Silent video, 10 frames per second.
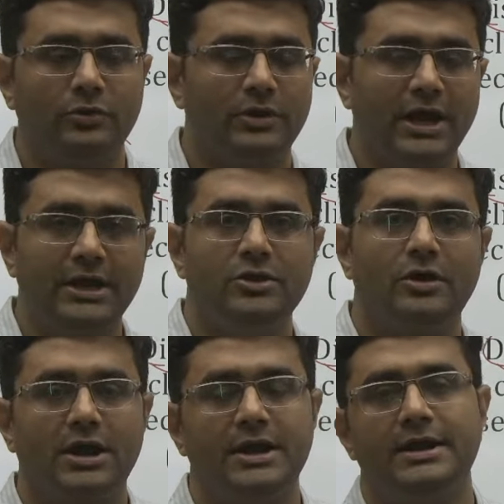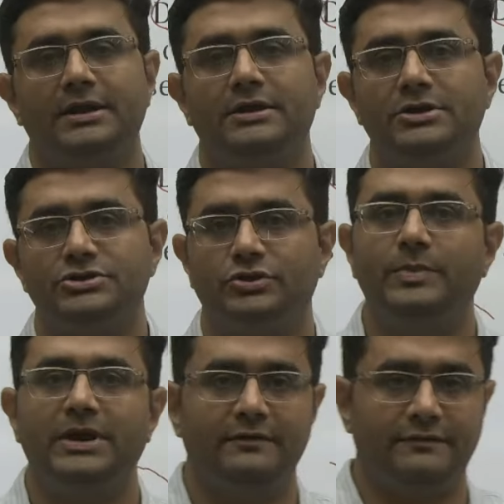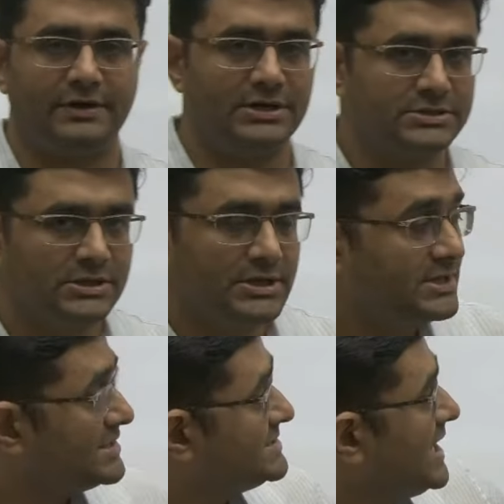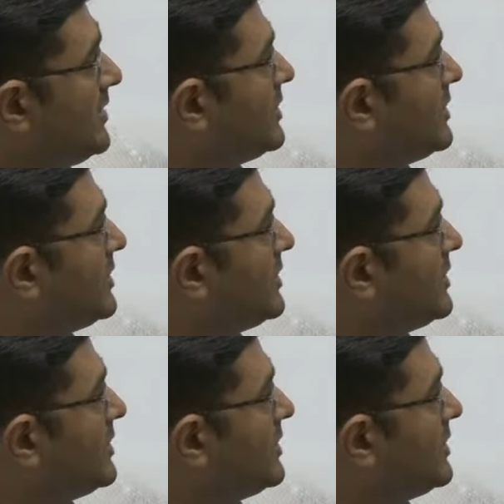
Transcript: to write your content should be different. The same